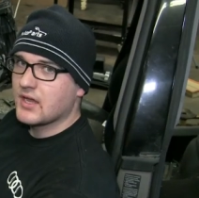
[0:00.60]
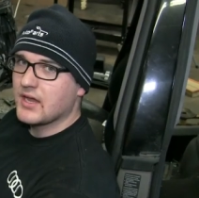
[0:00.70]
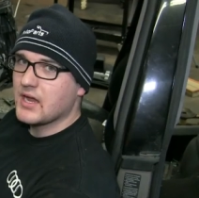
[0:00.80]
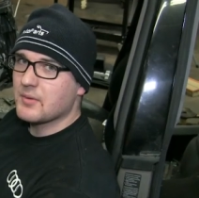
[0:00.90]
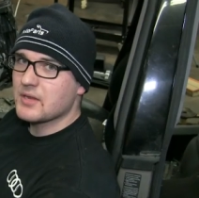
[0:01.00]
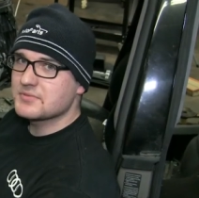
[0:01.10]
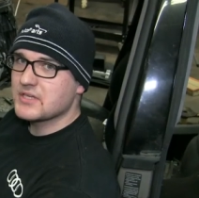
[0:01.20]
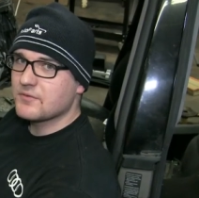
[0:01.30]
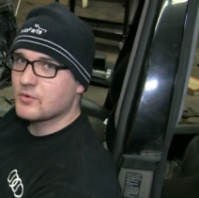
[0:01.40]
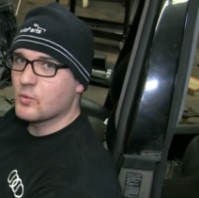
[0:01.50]
Hi, my name is
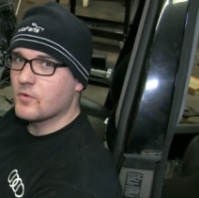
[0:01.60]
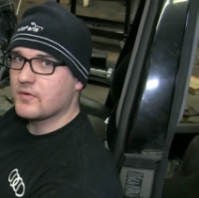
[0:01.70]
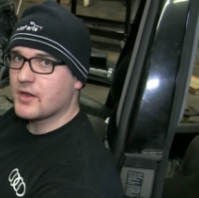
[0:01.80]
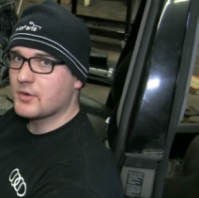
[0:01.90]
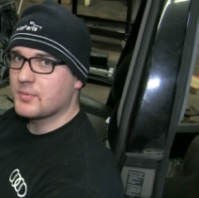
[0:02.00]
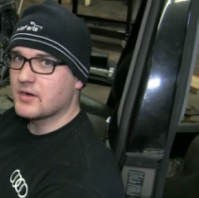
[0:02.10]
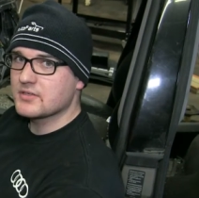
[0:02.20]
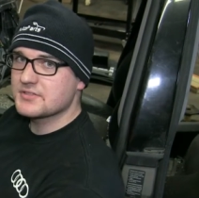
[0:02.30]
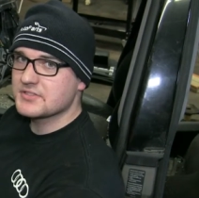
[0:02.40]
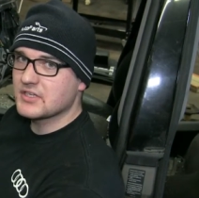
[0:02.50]
Dave from Wolf Auto
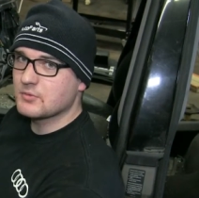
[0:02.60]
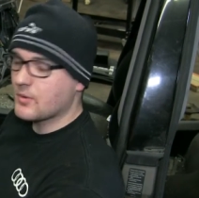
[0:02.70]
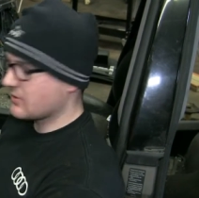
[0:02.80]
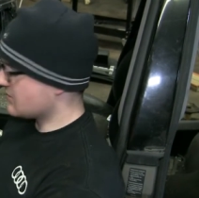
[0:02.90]
Parts, and what we're